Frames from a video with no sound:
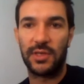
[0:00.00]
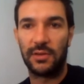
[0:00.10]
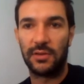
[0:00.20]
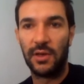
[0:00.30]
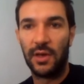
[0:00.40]
and
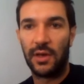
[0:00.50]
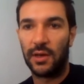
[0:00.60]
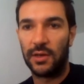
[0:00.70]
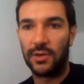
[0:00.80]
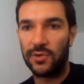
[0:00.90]

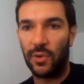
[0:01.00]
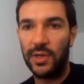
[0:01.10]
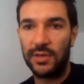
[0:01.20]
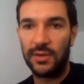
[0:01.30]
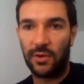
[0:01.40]
not
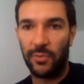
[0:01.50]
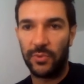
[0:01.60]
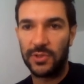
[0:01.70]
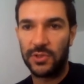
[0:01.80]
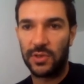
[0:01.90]
only the
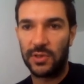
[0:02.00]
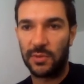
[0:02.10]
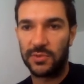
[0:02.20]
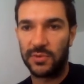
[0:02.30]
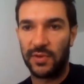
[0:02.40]
composition in
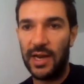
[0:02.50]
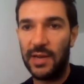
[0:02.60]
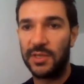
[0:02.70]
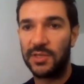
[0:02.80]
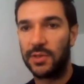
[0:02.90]
terms of the
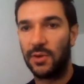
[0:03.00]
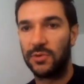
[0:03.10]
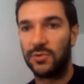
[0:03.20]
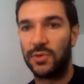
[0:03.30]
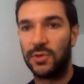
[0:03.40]
elements, but
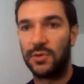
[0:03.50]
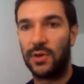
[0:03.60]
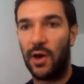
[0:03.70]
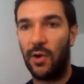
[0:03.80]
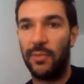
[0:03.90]
also
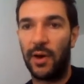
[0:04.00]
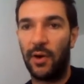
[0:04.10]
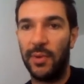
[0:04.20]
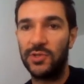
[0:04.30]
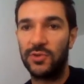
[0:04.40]
how
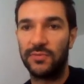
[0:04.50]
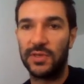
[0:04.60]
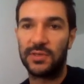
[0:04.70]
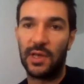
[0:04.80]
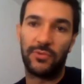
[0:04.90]
much of
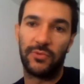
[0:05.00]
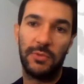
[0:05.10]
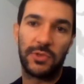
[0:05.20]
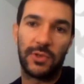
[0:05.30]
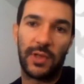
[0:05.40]
this
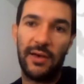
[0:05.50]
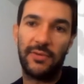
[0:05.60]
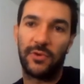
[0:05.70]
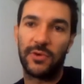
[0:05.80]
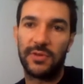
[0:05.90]
M3 we should
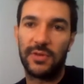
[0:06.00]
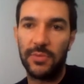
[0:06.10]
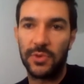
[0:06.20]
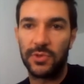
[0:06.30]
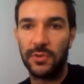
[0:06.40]
have or the
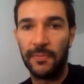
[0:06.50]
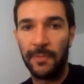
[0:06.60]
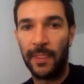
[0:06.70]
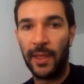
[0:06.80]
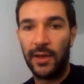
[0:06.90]
temperature
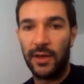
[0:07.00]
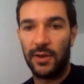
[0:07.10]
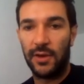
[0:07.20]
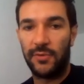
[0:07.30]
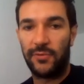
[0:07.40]

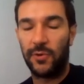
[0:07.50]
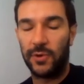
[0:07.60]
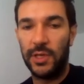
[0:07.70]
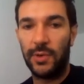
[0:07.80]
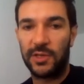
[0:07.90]
for
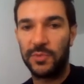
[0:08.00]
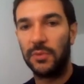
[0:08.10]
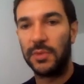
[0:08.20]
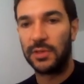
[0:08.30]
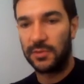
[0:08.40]
new
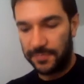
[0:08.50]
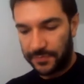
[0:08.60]
experiments.